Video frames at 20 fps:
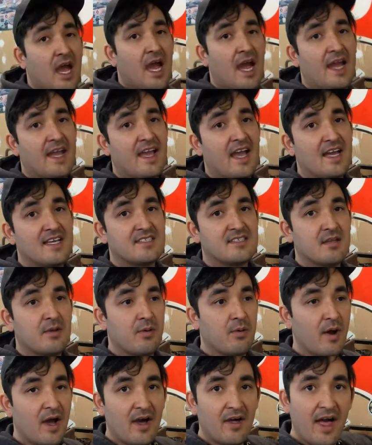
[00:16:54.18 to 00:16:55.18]
all right, guys.
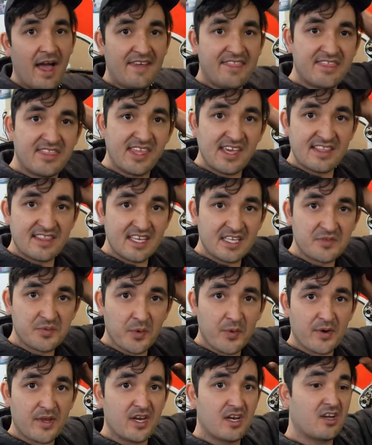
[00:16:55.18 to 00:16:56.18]
Well, I think that's
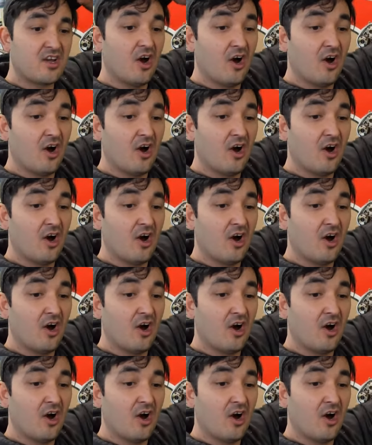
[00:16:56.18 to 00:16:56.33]
what we're going to